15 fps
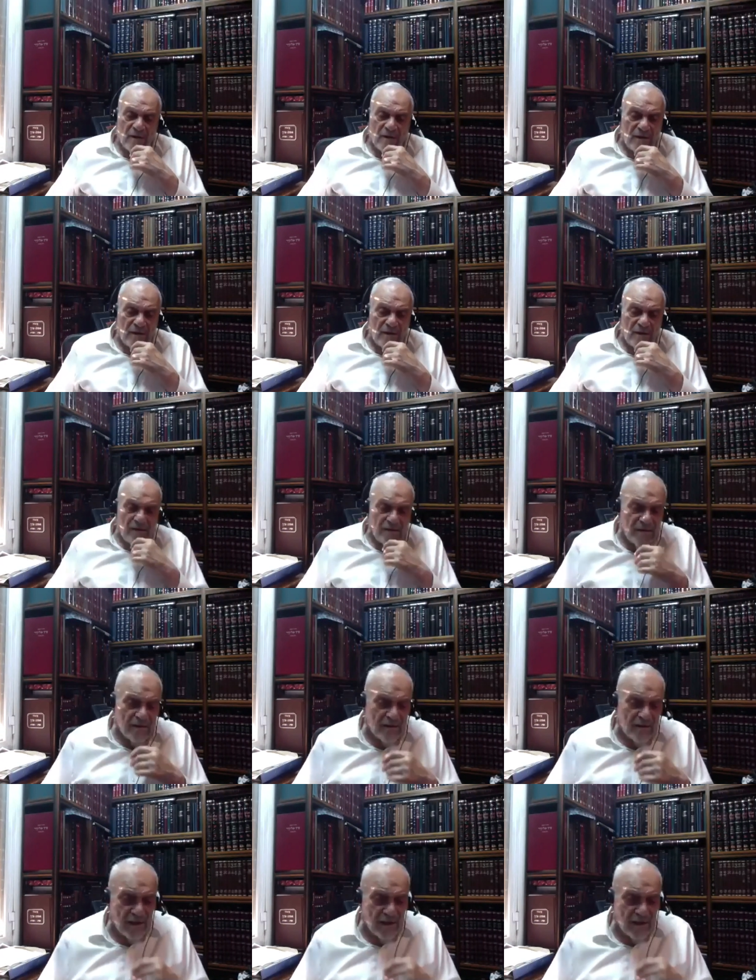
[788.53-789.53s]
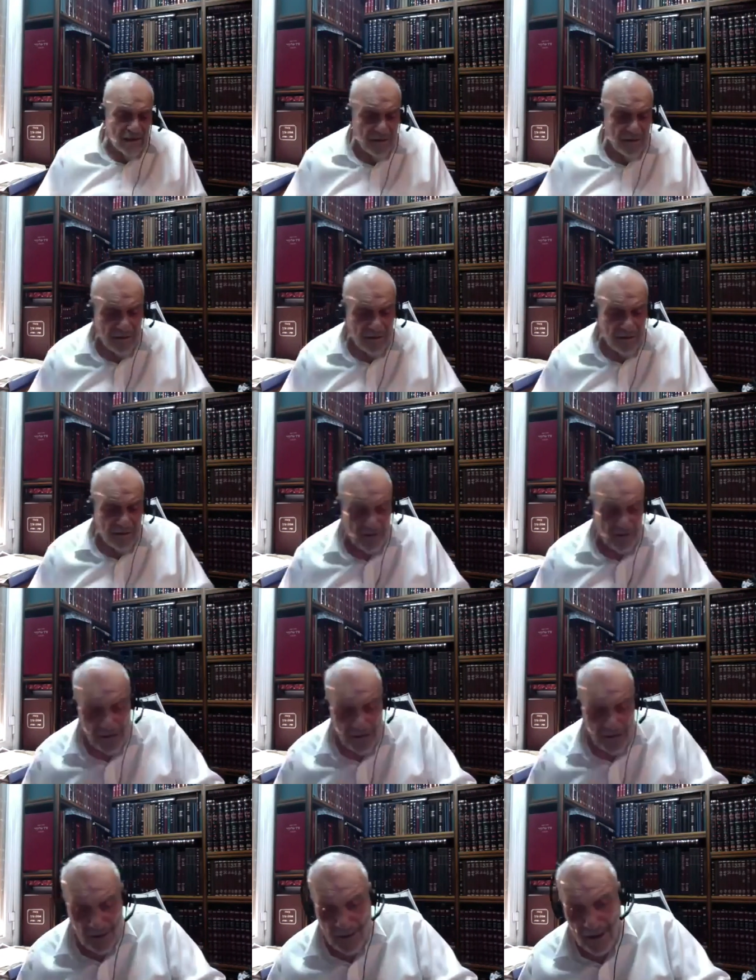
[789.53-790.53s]
did not
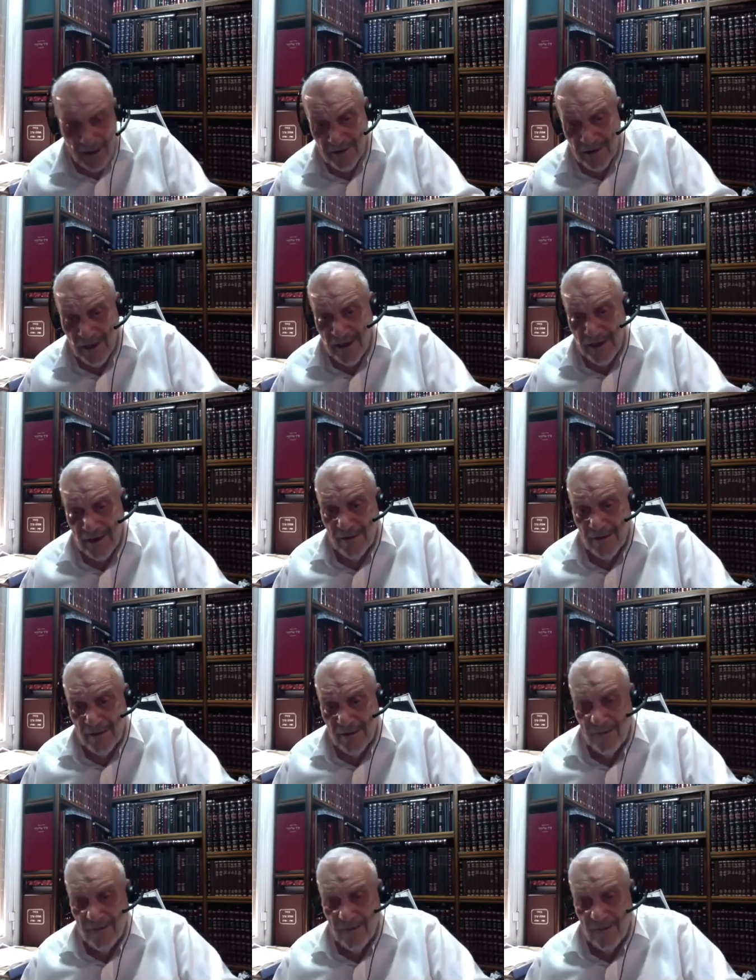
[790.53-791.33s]
continue in our time,